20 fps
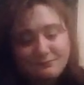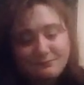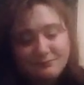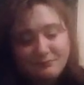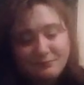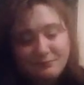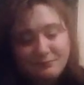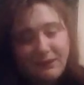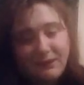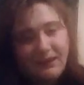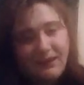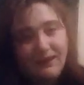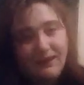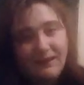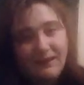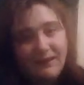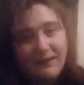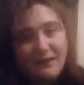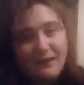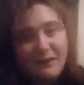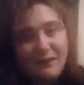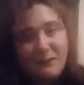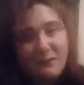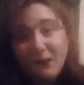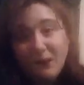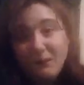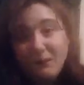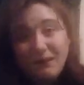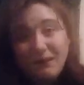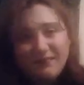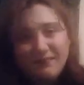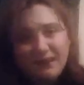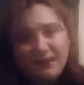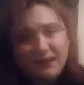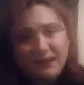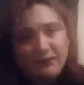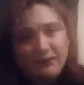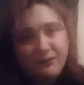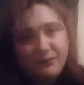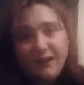be by
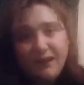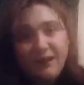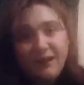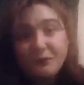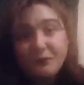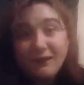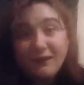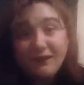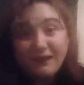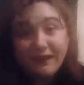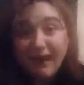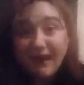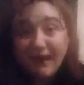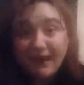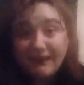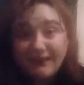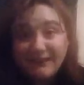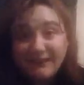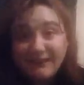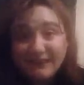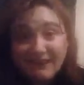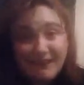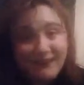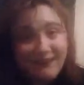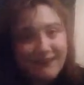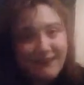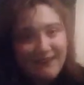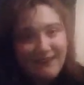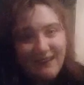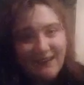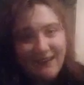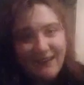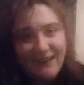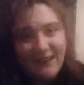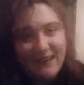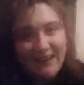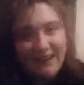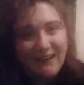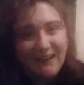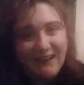myself ever again.
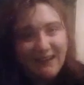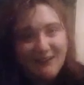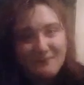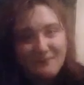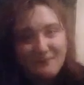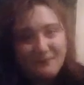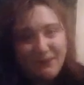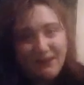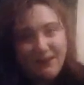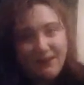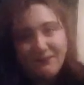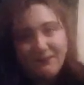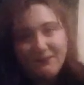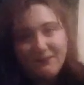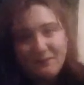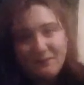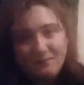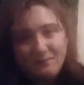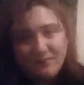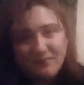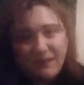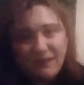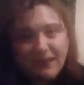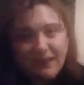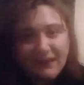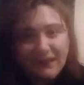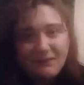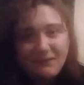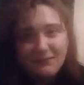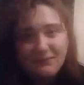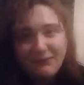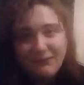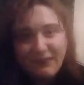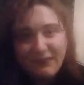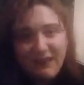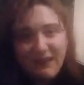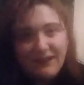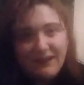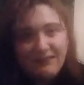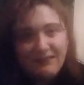But anyway, for
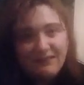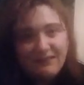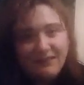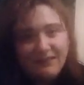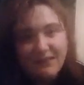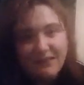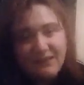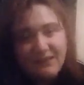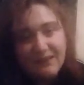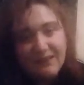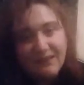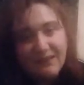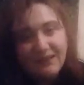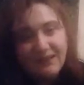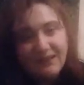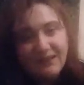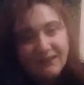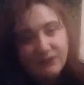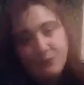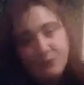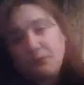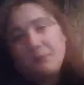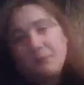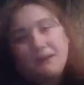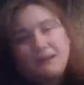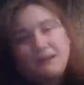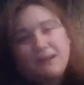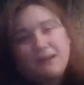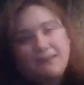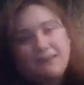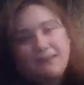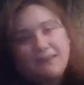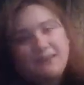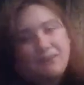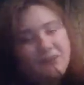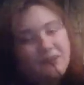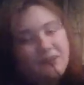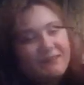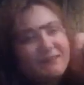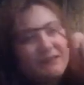now, I'm going to put my glasses on so I
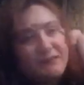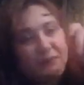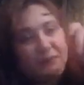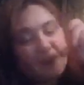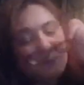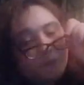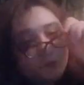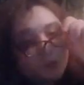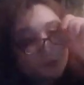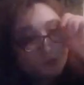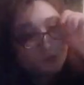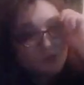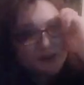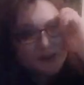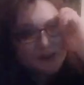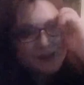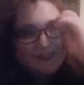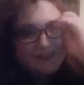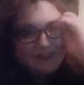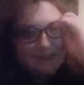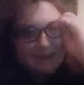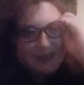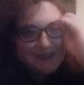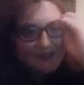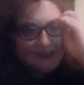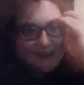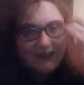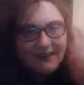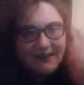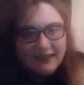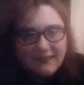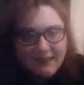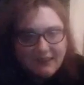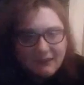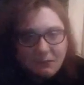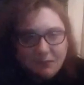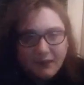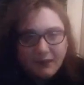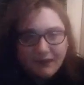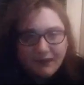can see what I'm doing. I hate
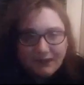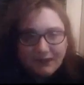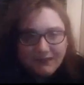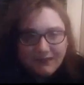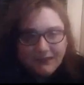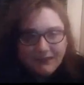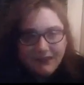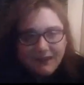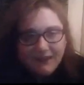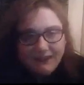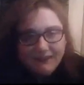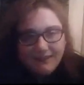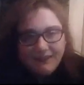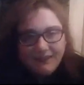having my glasses on.